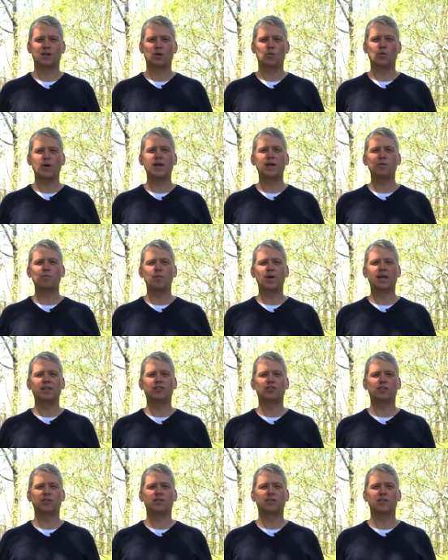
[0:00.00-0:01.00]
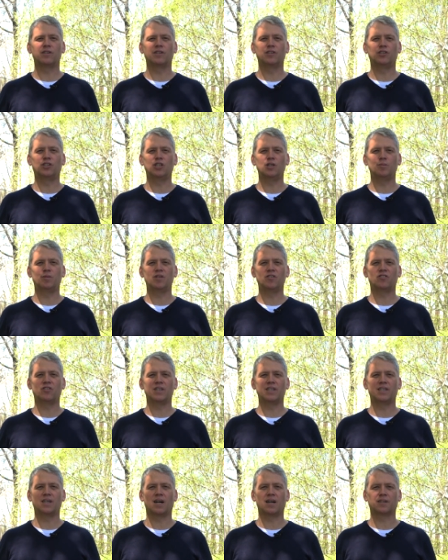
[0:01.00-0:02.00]
We had mentioned to the
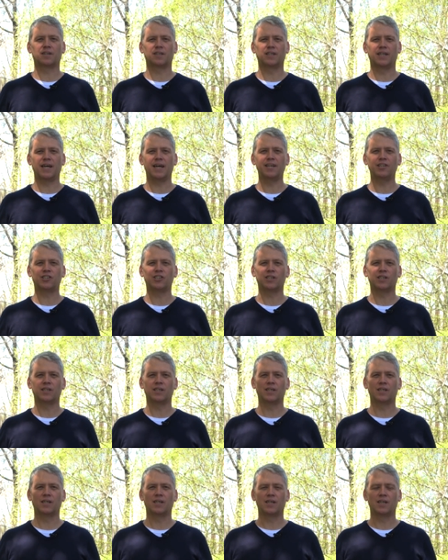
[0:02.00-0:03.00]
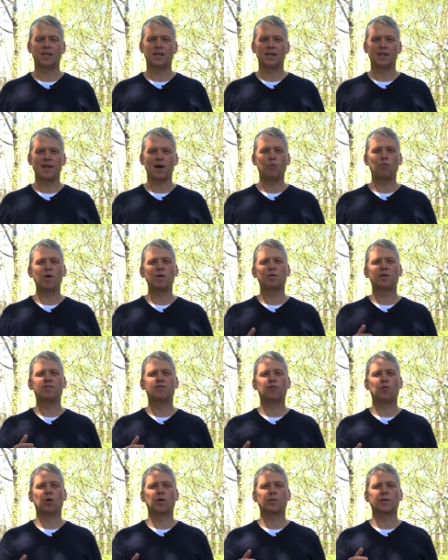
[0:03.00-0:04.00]
GBC congregation that we would
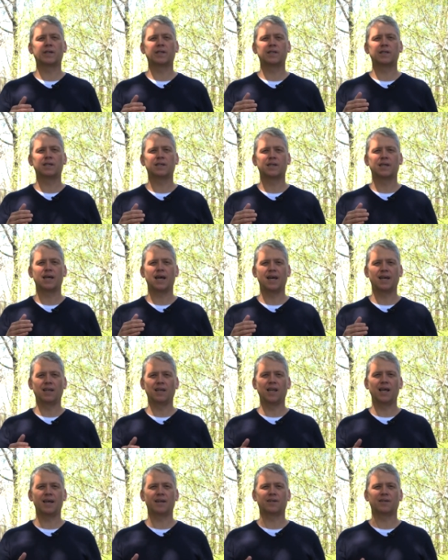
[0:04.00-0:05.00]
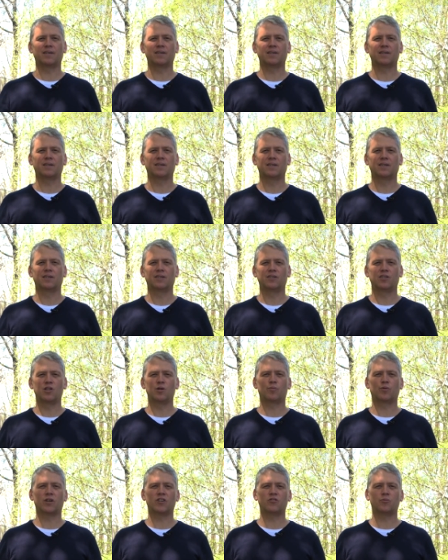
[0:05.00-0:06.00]
forward a letter to the
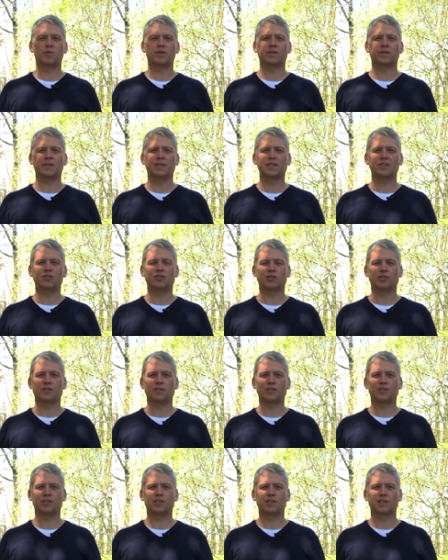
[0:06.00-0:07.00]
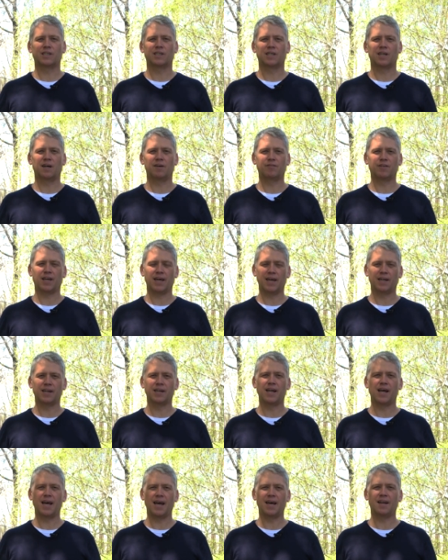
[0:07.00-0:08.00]
Presbyterian Church of
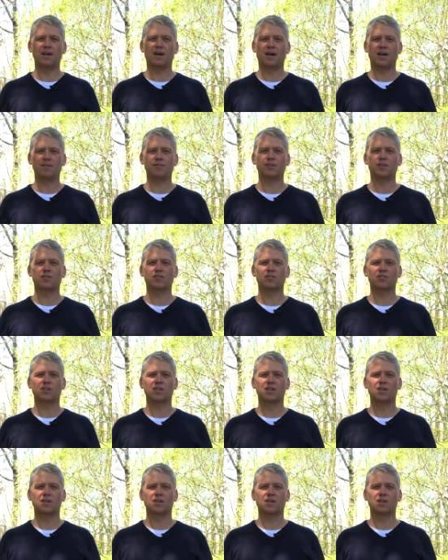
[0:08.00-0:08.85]
Canada head office.